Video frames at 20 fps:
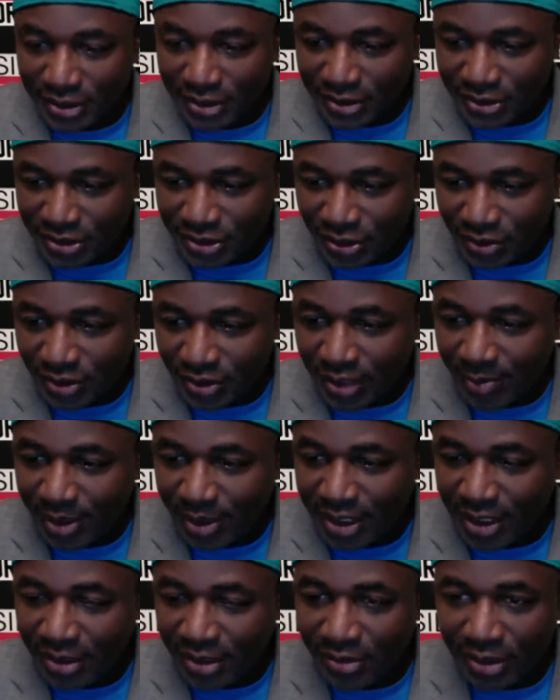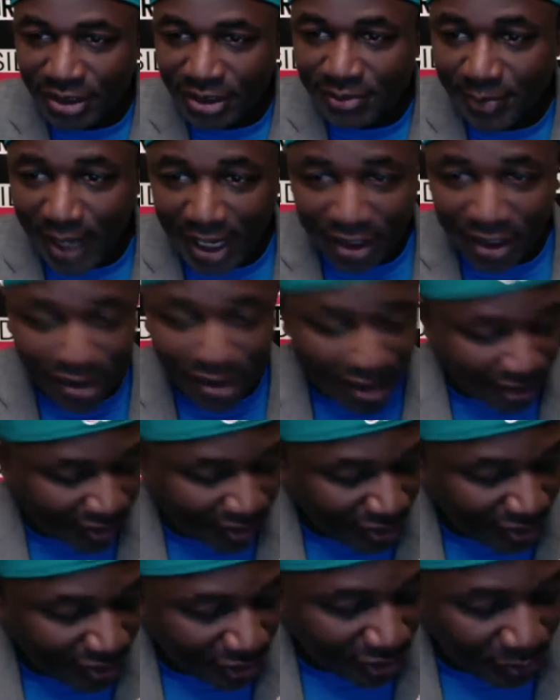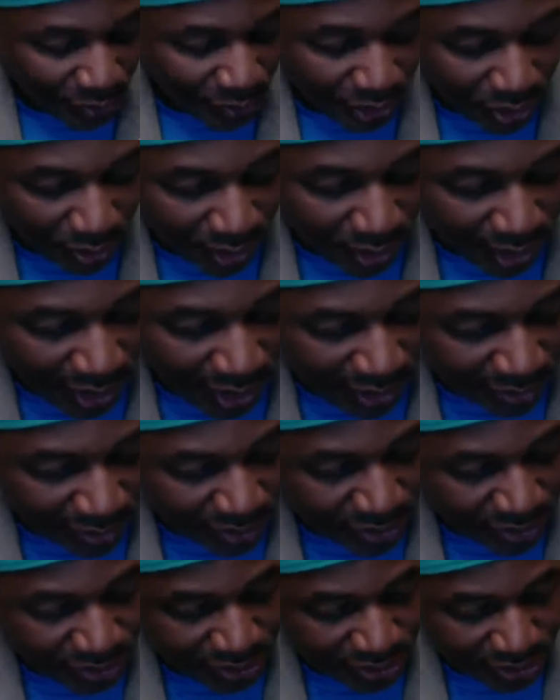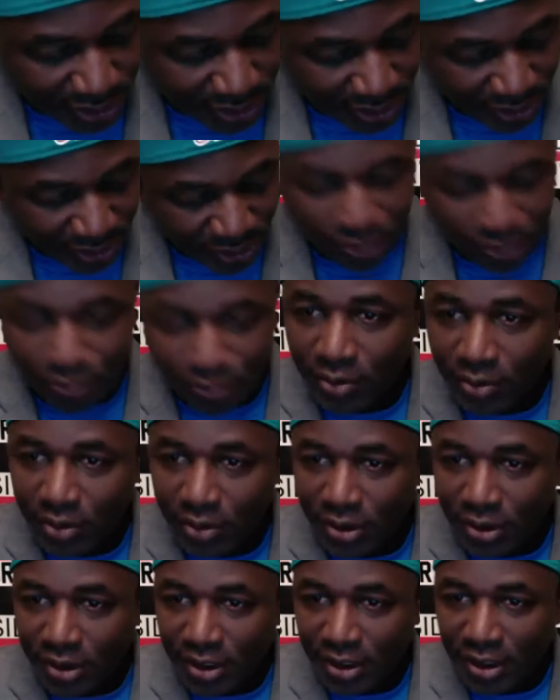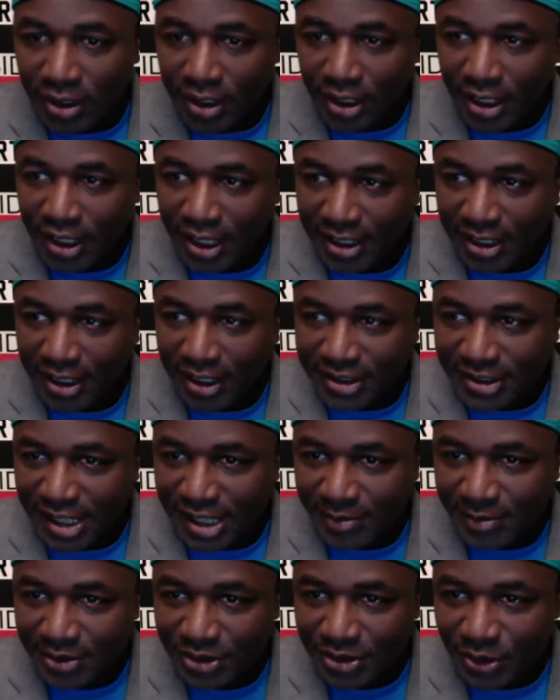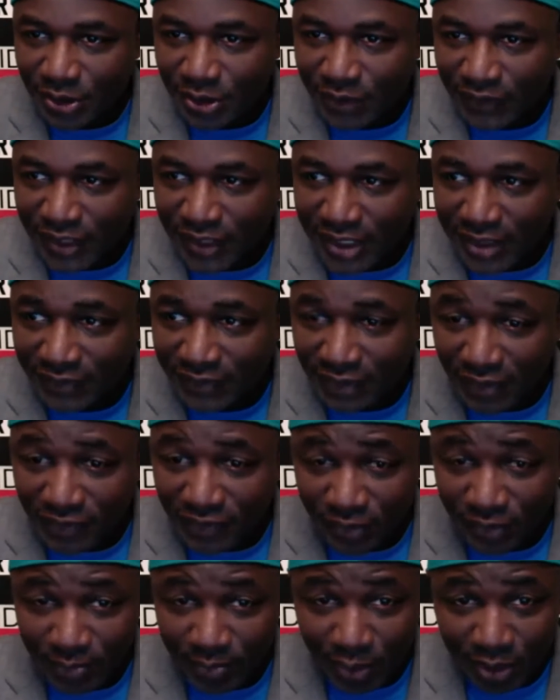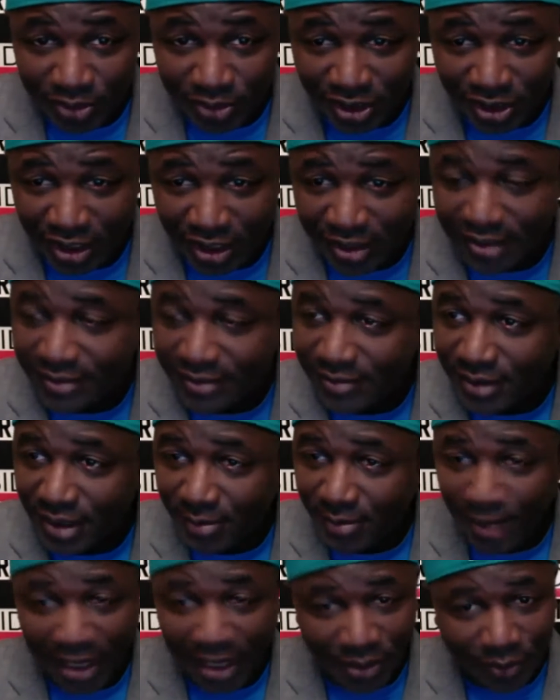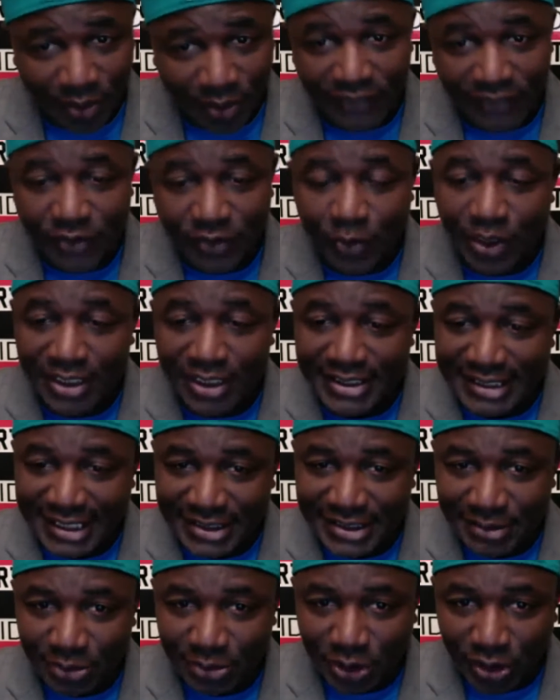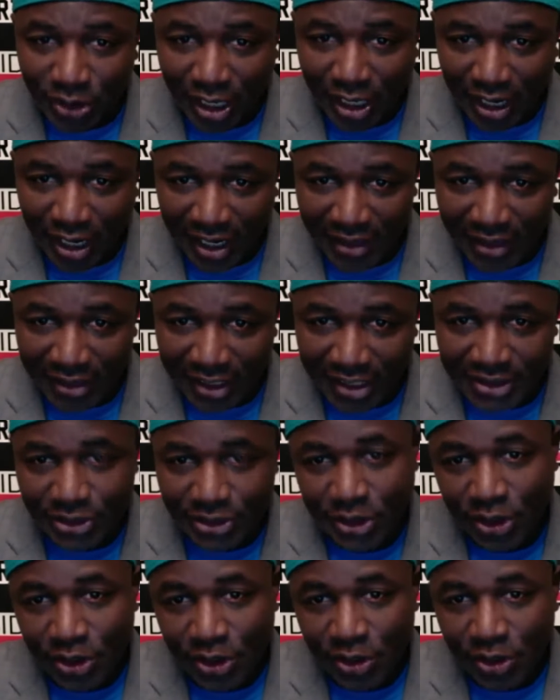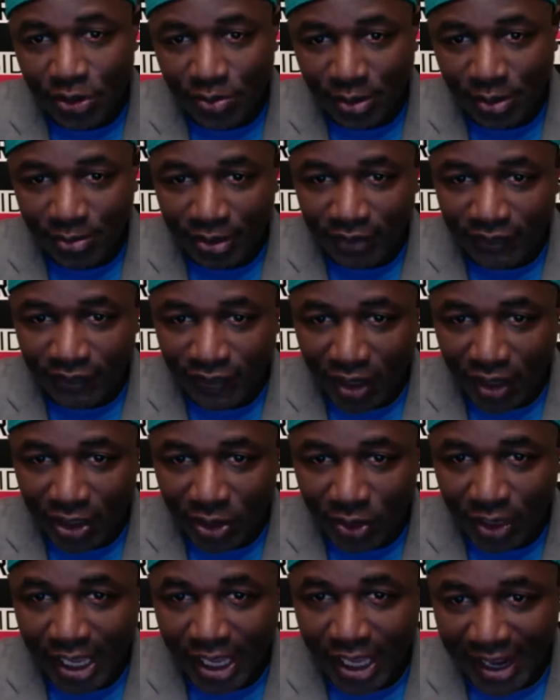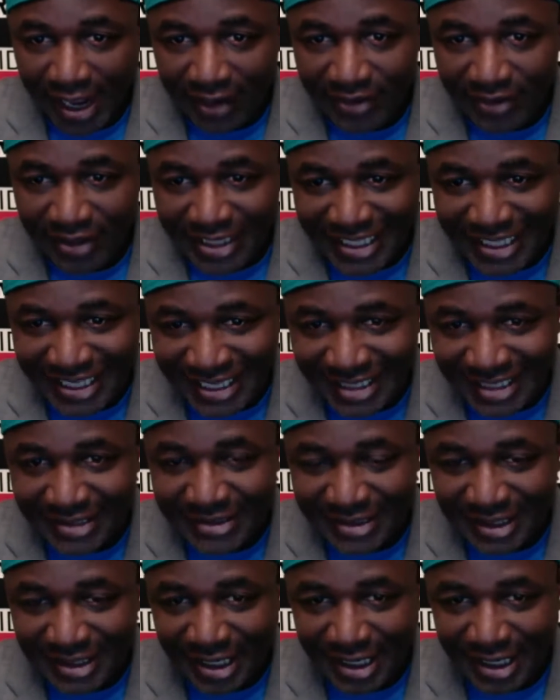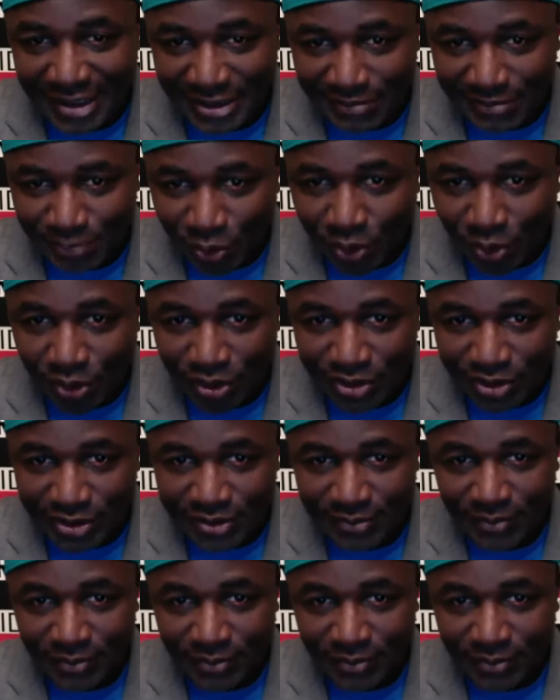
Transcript: So let me get Chris back on here, and then we'll go ahead and continue this episode of NFL Football Talk. And by the way, if you want to see some good highlights, remember, follow @TheInsideSports.